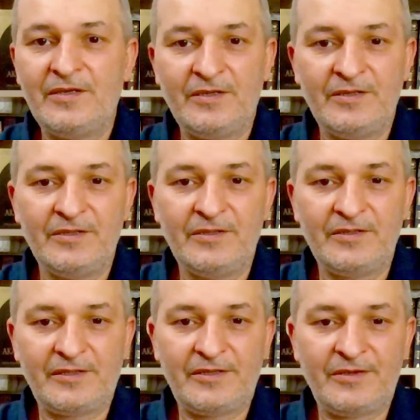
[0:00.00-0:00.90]

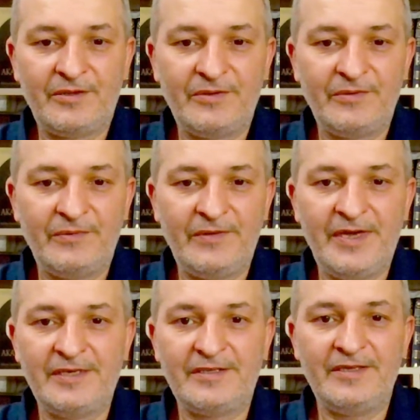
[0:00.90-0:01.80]
Where
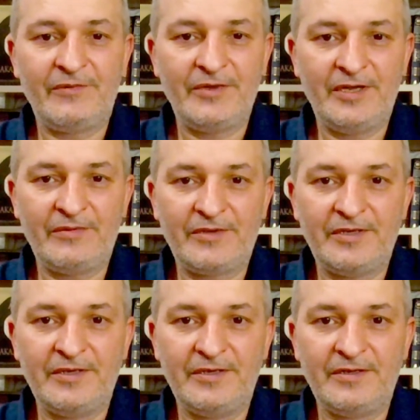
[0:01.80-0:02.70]
is the Avdiivka
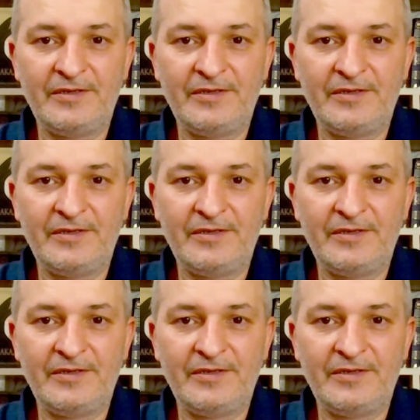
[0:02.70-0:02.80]
here?